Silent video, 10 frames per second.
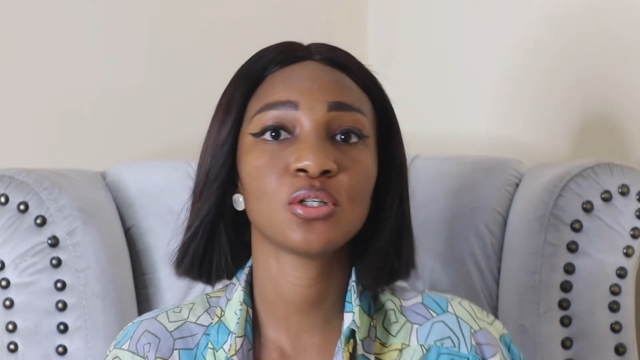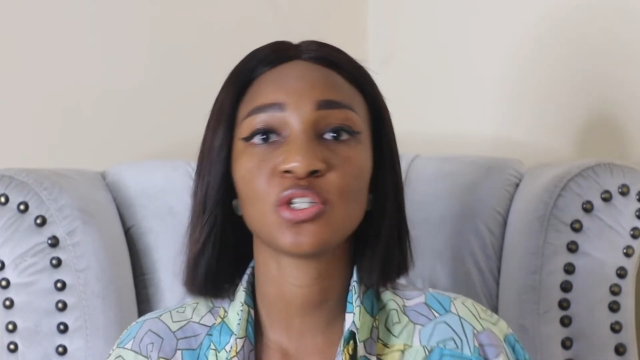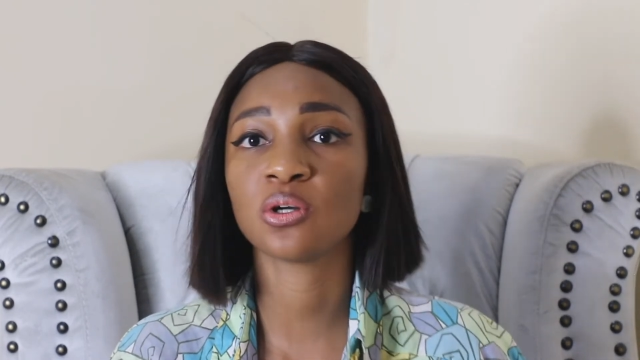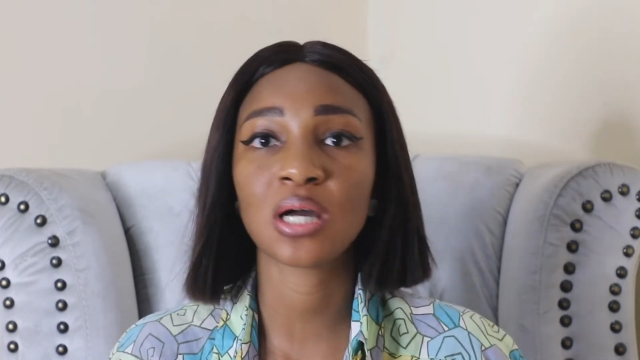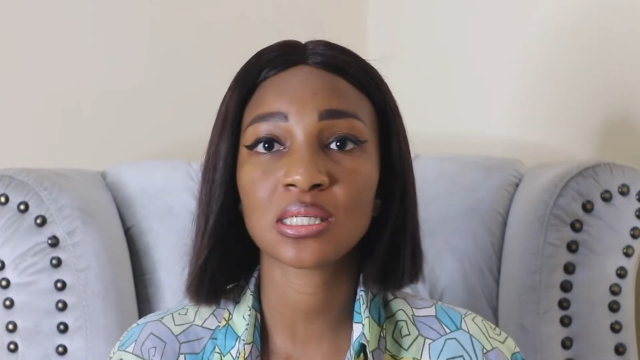
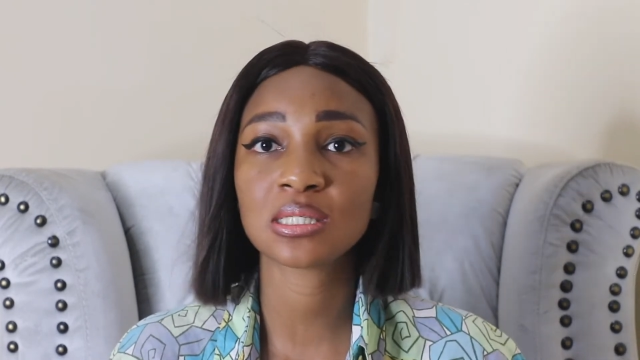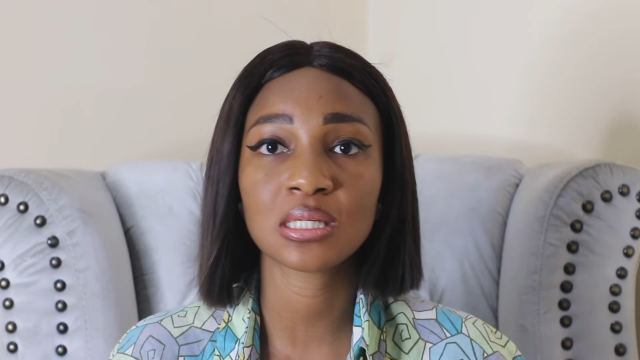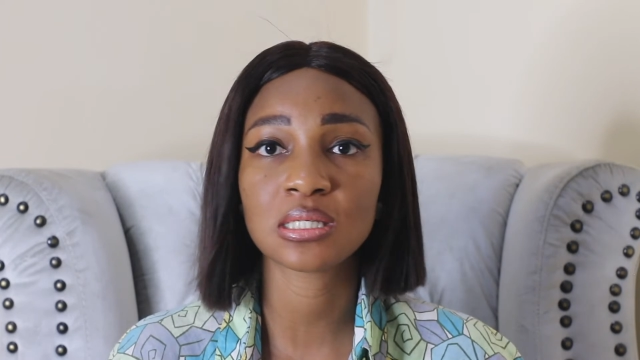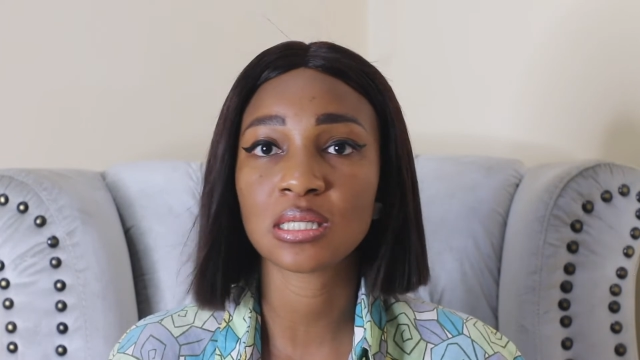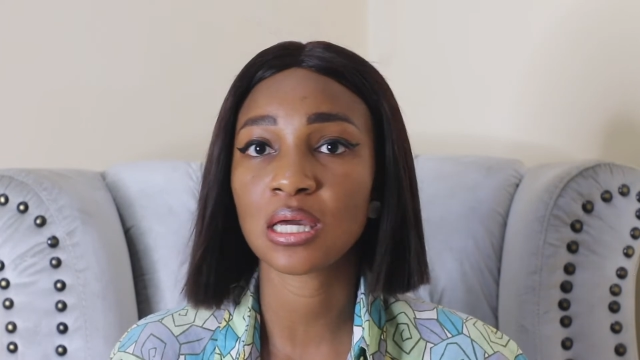your
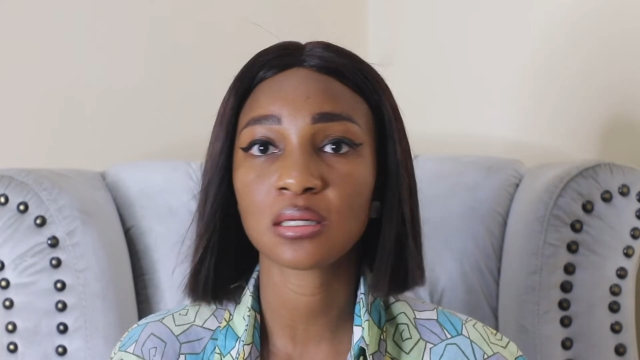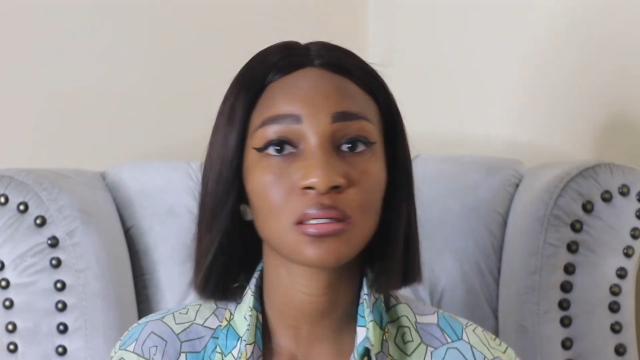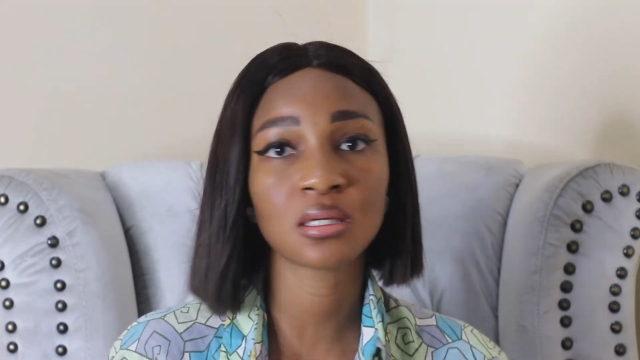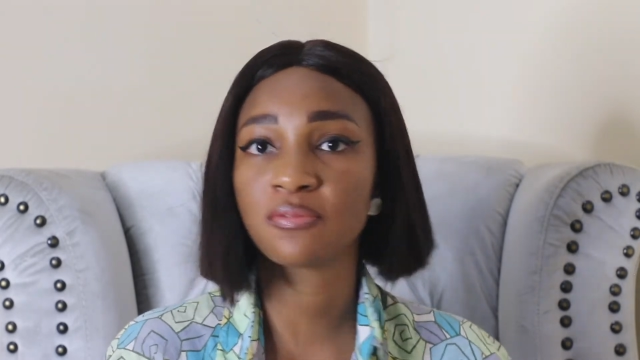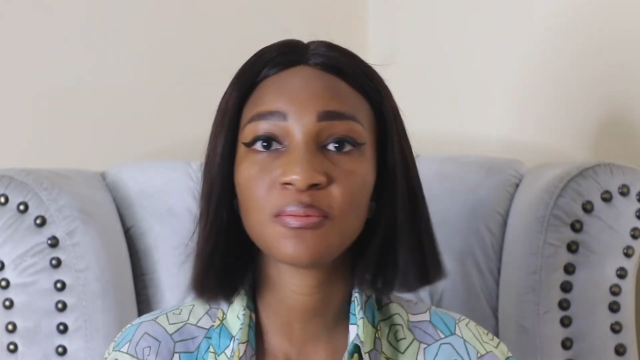answers are
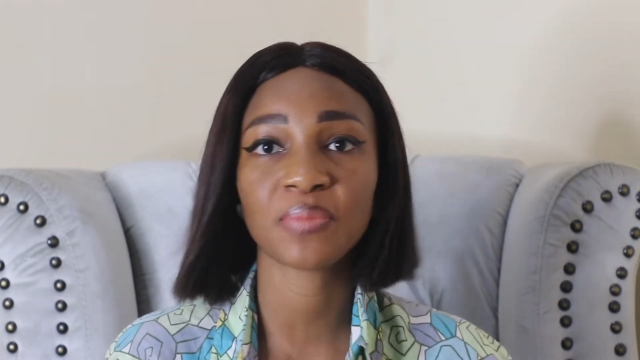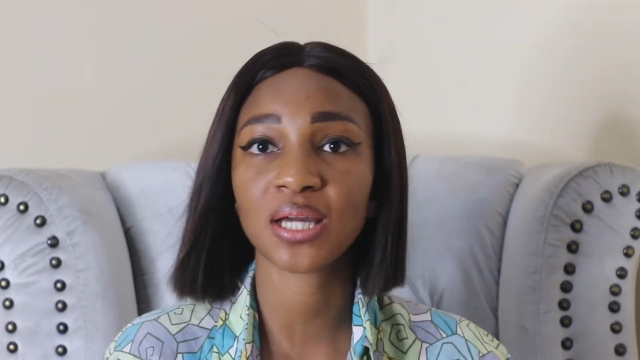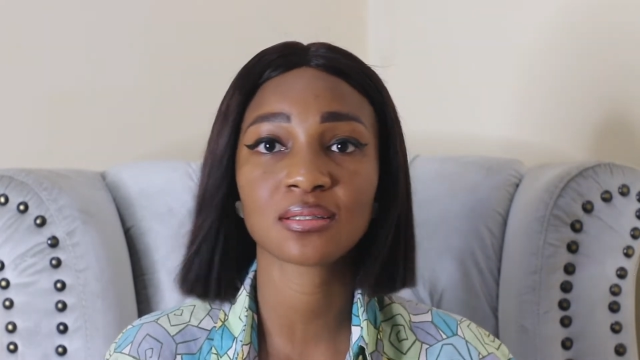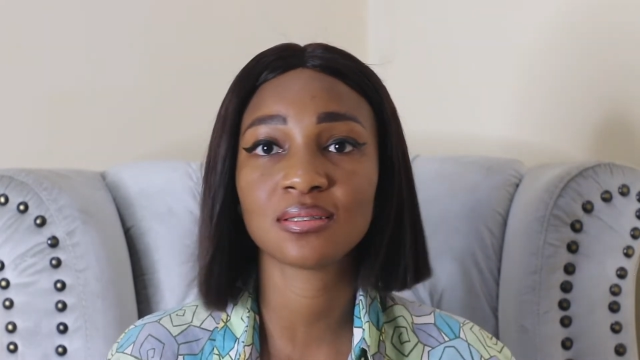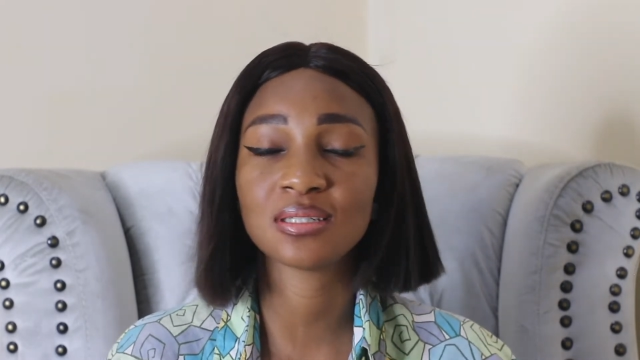given
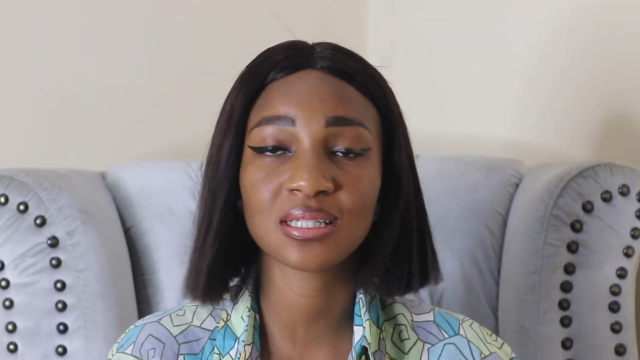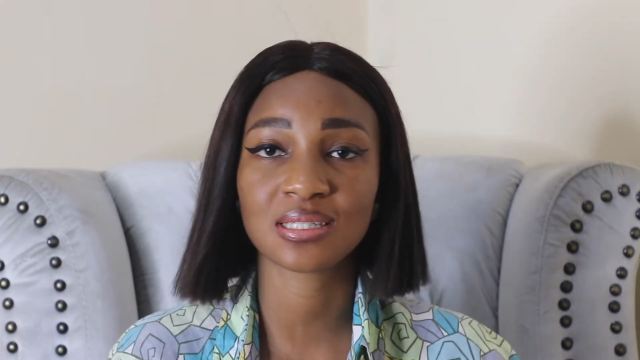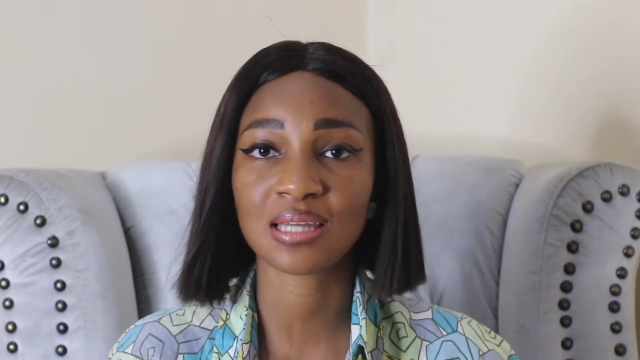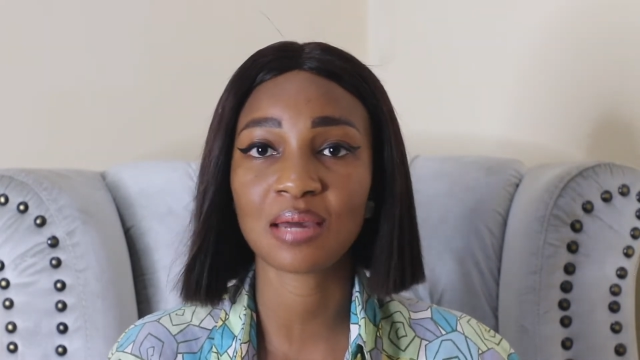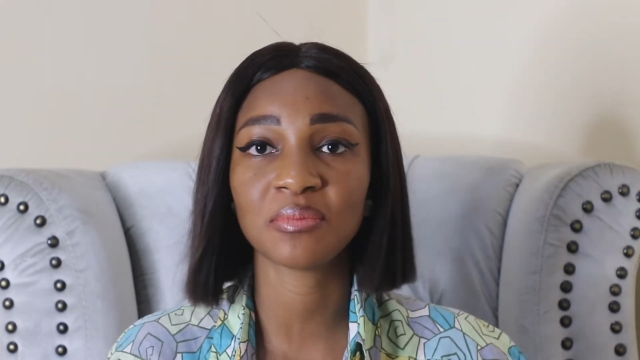back to the
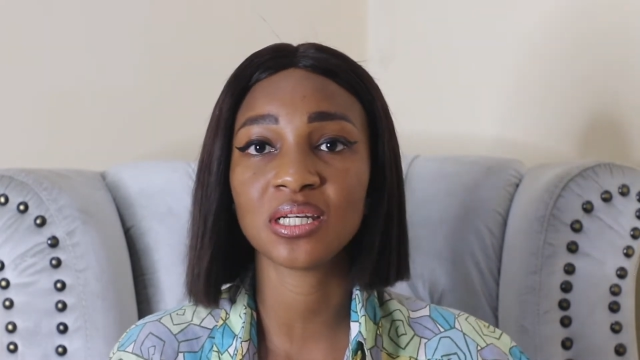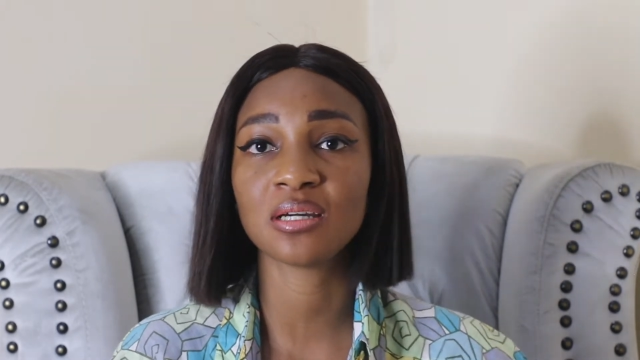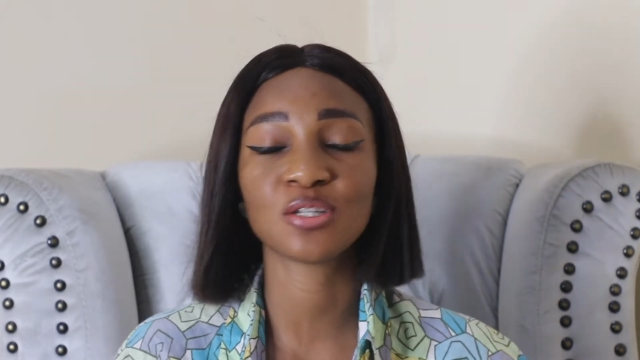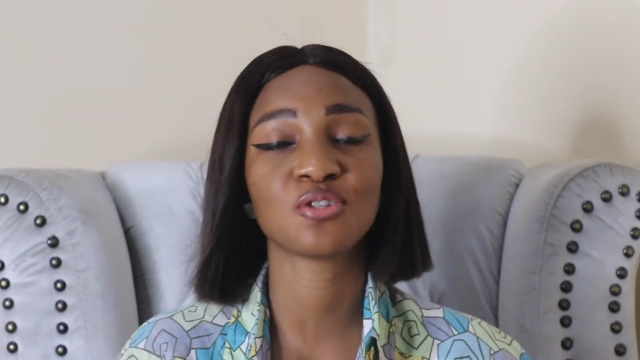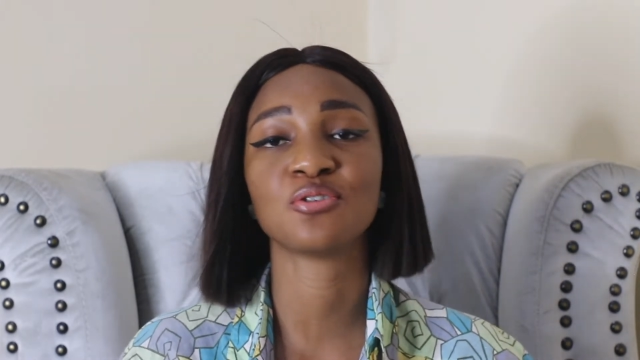
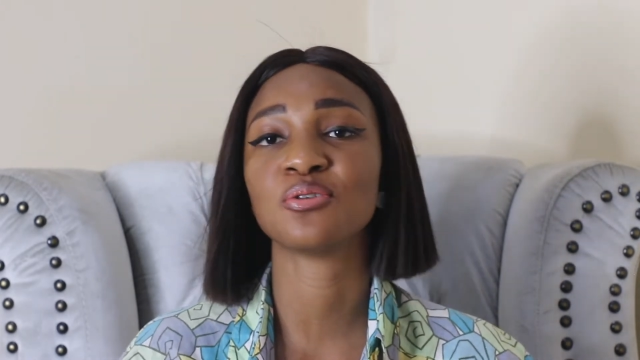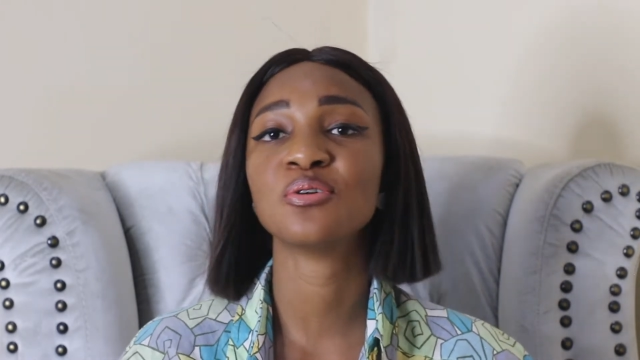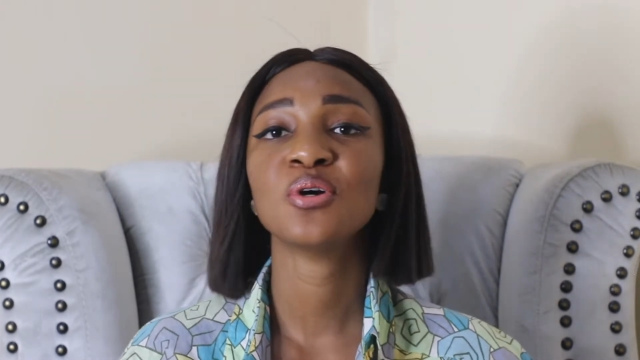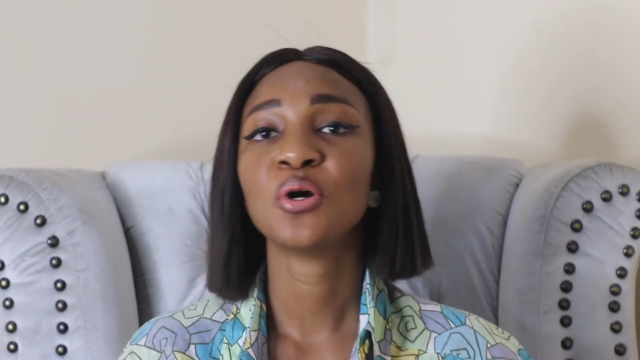examiner, you know,